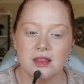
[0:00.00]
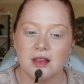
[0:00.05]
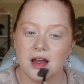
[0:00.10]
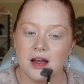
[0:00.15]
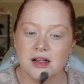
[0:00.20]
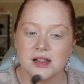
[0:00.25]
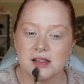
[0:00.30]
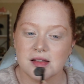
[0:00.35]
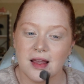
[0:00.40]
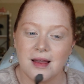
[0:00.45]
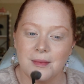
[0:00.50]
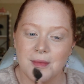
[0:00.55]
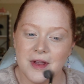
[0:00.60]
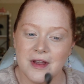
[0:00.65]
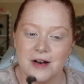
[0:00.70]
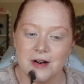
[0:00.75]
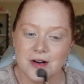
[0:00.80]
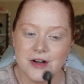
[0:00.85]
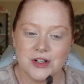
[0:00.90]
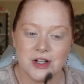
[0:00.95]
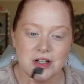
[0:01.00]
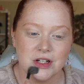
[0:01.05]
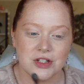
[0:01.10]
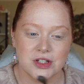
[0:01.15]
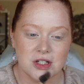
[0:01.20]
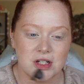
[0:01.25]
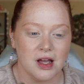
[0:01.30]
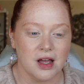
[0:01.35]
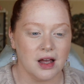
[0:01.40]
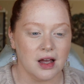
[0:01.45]
that same energy
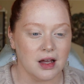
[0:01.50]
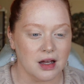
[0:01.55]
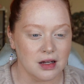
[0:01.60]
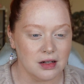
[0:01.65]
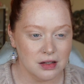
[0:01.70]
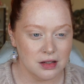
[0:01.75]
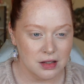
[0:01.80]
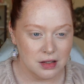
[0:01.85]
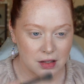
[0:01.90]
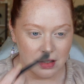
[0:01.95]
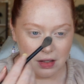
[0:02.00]
she had